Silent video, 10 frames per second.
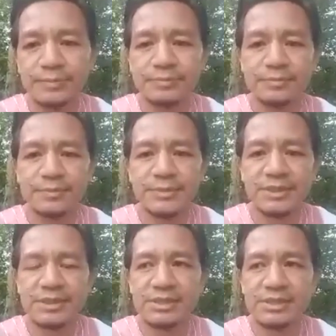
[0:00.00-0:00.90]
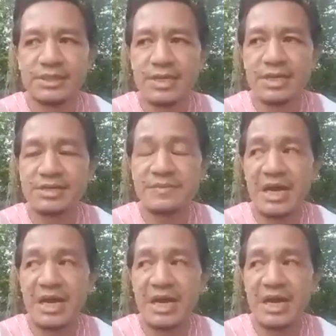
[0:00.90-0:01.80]
The sitter a tabango
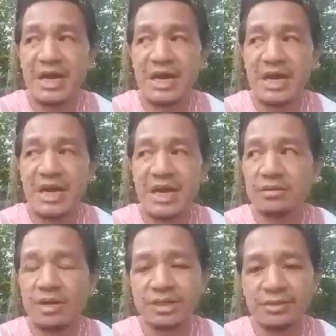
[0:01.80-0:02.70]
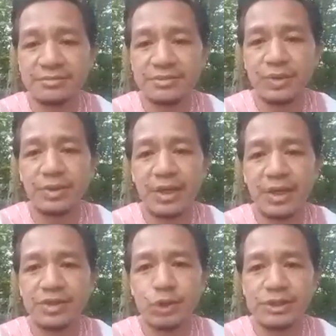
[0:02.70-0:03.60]
goes on here,
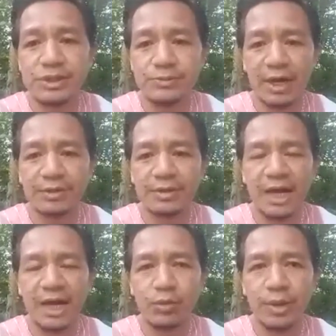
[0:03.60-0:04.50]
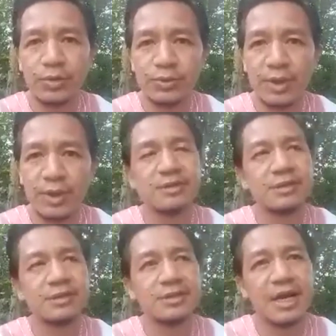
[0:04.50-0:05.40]
through a Josivari, Kawe Woodway, and
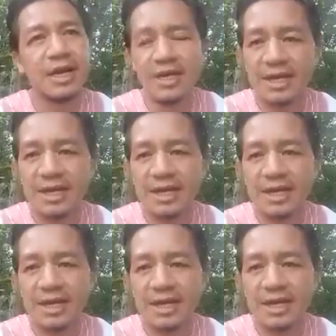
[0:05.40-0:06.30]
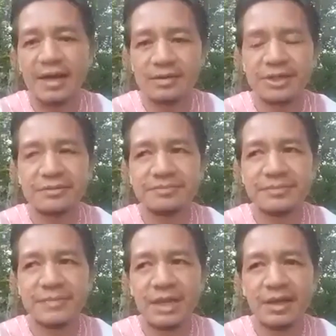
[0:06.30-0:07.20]
Atene.
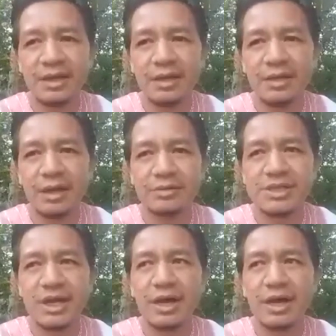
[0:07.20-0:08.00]
Not Shagaro,